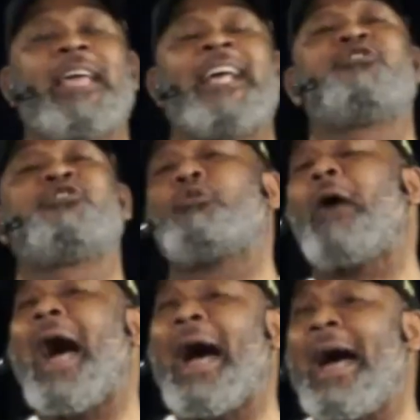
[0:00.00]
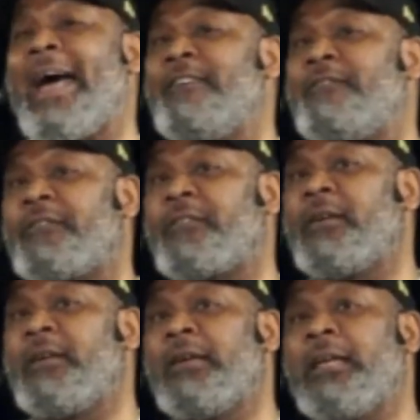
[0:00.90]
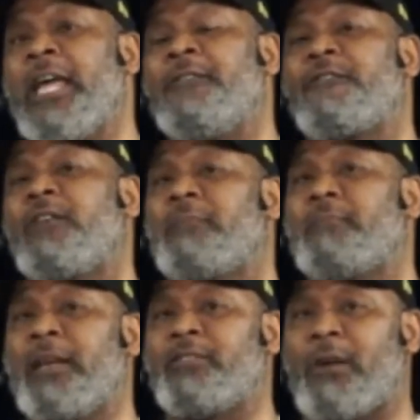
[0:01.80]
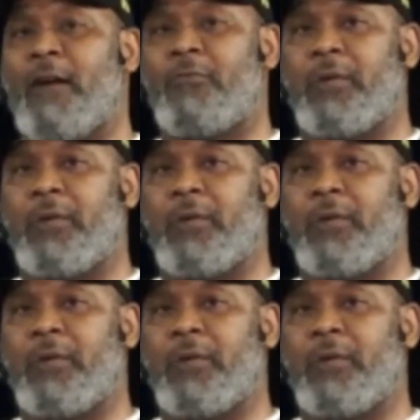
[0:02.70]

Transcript: in drive in front of my driveway.